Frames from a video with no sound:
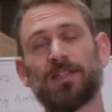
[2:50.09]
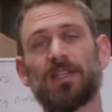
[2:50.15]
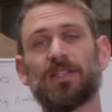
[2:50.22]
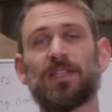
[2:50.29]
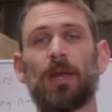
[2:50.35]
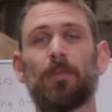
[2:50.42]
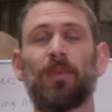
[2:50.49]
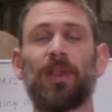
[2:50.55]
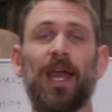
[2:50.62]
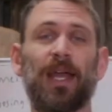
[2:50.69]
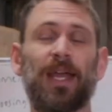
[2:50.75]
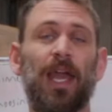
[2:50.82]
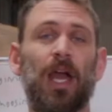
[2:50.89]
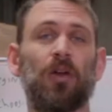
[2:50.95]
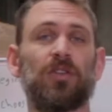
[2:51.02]
Let's say
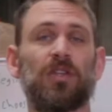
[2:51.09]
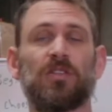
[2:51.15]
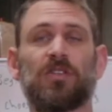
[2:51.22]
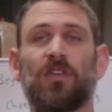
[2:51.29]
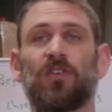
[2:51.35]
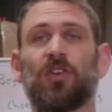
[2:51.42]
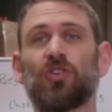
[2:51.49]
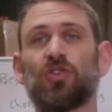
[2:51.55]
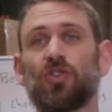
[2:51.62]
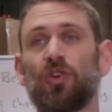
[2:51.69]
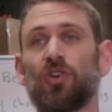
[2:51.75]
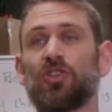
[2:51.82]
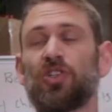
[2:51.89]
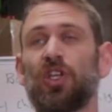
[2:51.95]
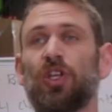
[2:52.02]
plant count is of
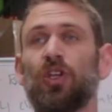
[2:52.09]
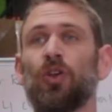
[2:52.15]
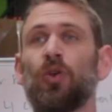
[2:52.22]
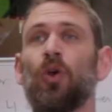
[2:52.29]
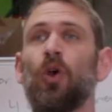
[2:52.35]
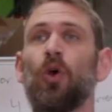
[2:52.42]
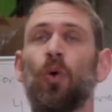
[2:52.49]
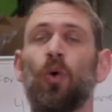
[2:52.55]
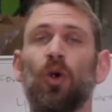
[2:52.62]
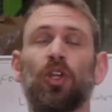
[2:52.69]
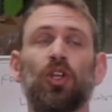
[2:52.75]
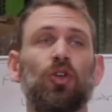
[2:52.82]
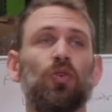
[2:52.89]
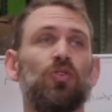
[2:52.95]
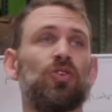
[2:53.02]
concern to you, or
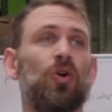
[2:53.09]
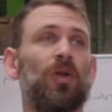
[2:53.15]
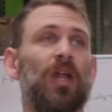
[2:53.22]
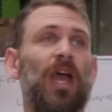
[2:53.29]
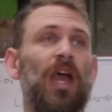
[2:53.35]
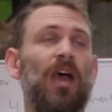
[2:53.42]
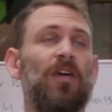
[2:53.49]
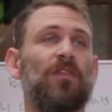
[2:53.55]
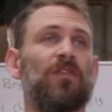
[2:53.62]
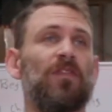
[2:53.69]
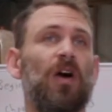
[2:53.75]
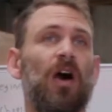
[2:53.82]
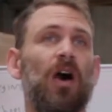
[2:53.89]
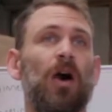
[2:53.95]
you don't have